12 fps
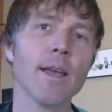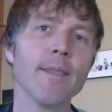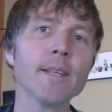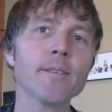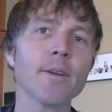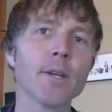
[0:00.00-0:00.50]

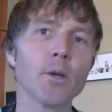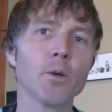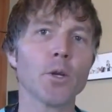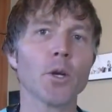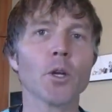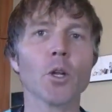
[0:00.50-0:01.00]
In this
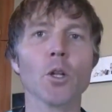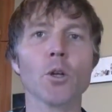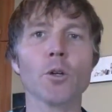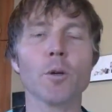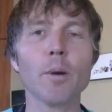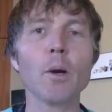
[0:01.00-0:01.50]
video, you're going to
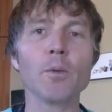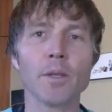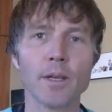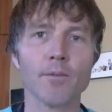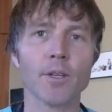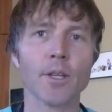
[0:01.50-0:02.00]
learn
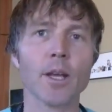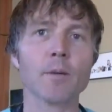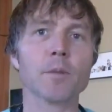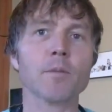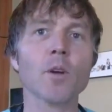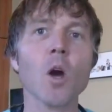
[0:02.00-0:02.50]
about the different
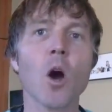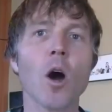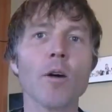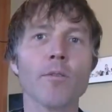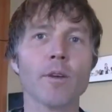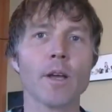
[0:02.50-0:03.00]
types of
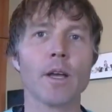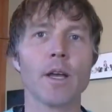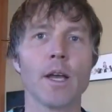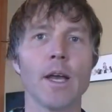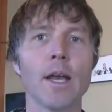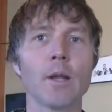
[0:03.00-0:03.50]
cough
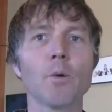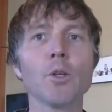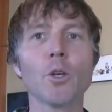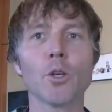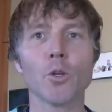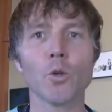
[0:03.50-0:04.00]
and
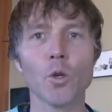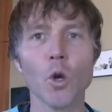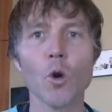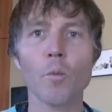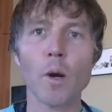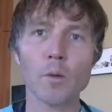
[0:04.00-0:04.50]
what you can do
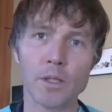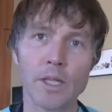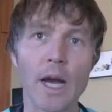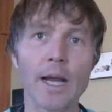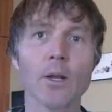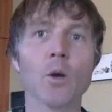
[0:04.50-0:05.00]
to go
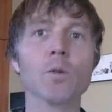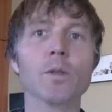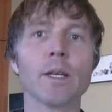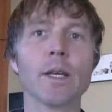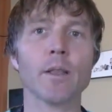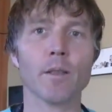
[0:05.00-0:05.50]
about
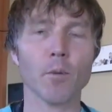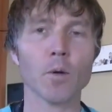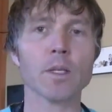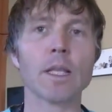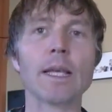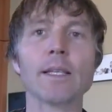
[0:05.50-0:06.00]
diagnosing the
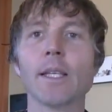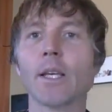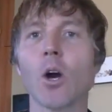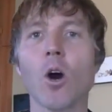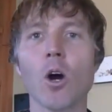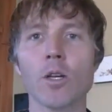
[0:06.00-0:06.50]
most
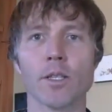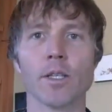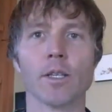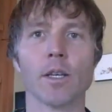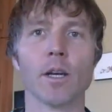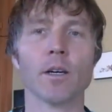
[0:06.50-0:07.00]
likely
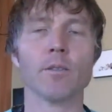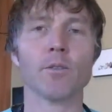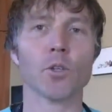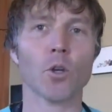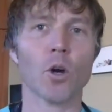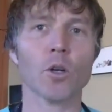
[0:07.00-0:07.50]
causing
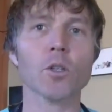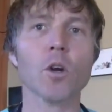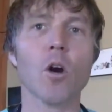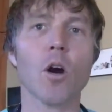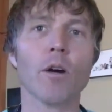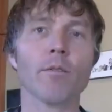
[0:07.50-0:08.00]
of your
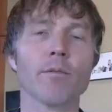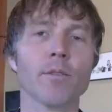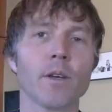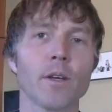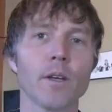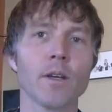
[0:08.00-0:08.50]
dog's
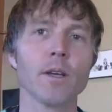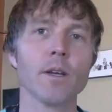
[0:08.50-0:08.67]
cough.